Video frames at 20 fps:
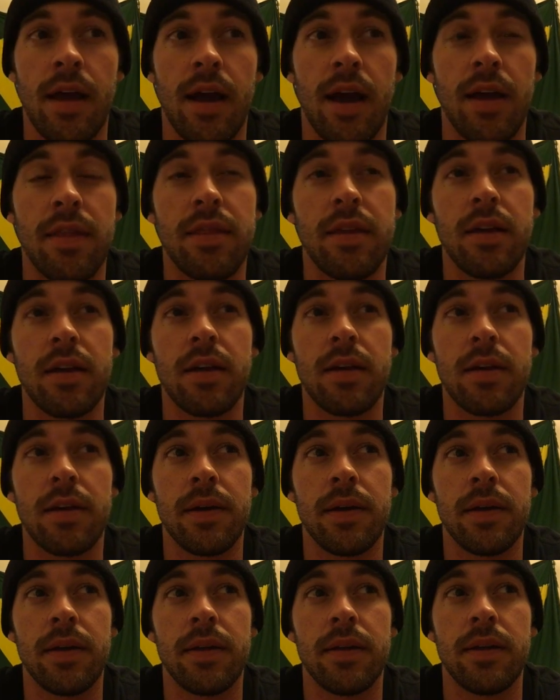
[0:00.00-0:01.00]
I think
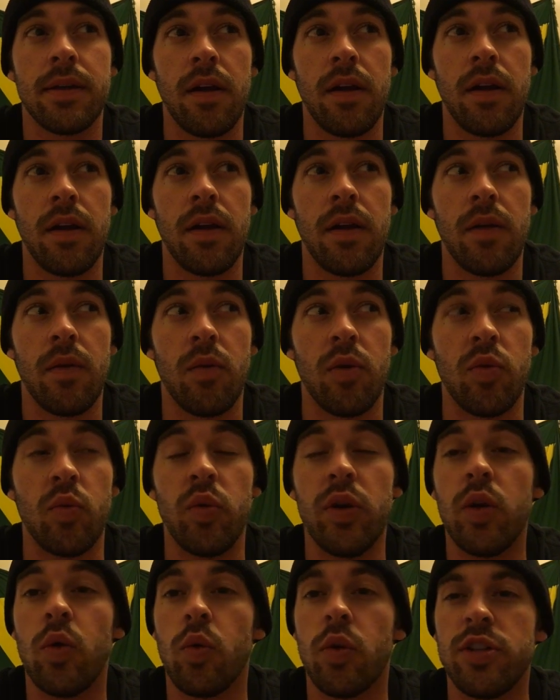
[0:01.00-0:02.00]
when
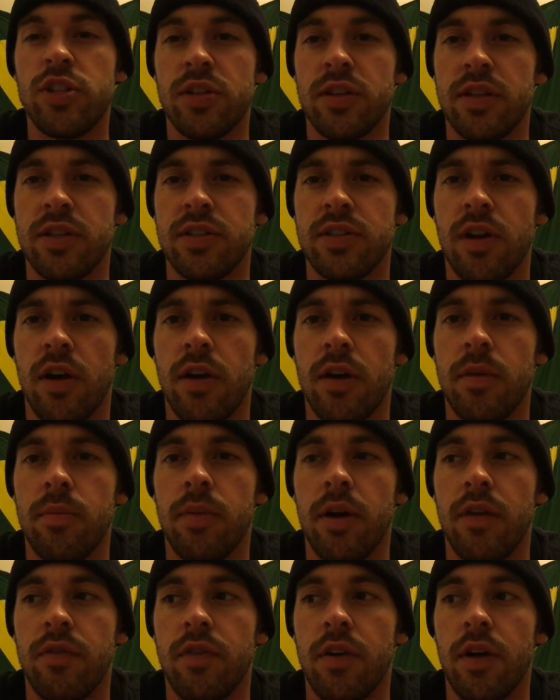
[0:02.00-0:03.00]
we originally started
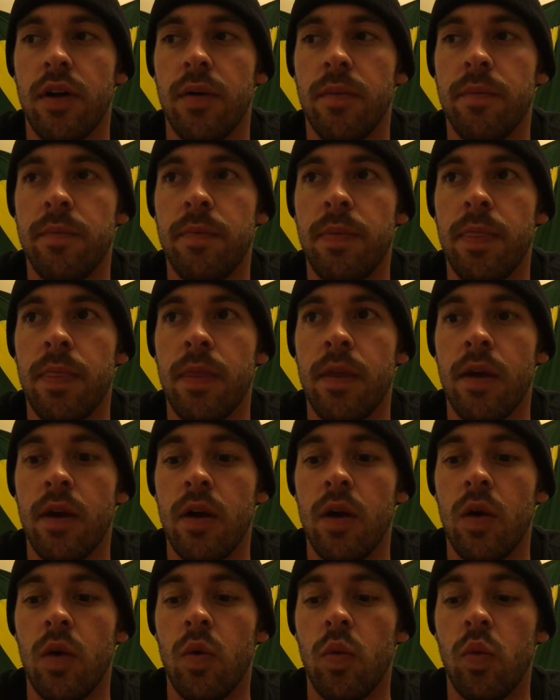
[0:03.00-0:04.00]
Buffer,
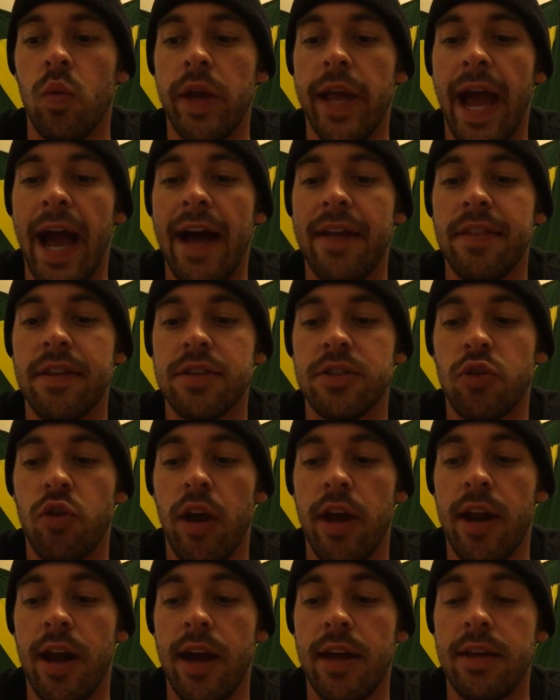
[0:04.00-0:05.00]
we had this
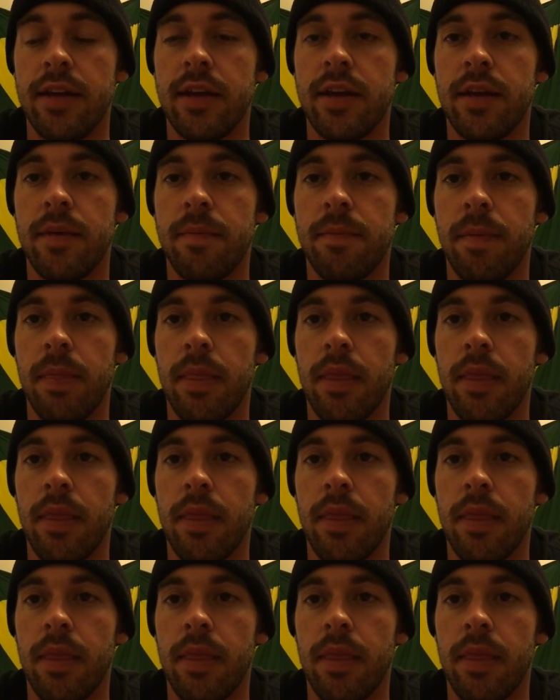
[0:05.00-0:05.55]
great idea,